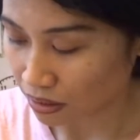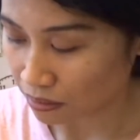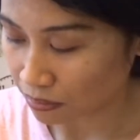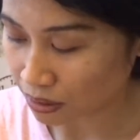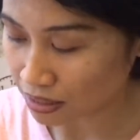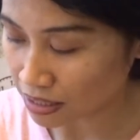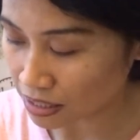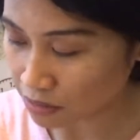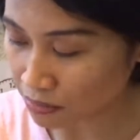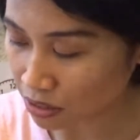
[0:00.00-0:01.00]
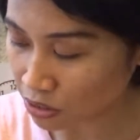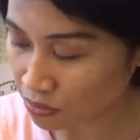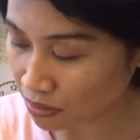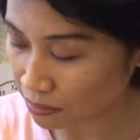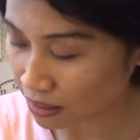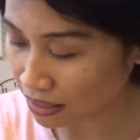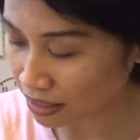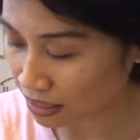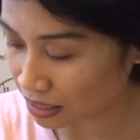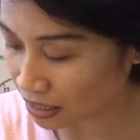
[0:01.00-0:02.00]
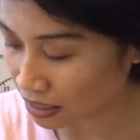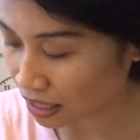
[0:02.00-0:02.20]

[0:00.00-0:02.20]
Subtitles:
Because this has been used by my kid,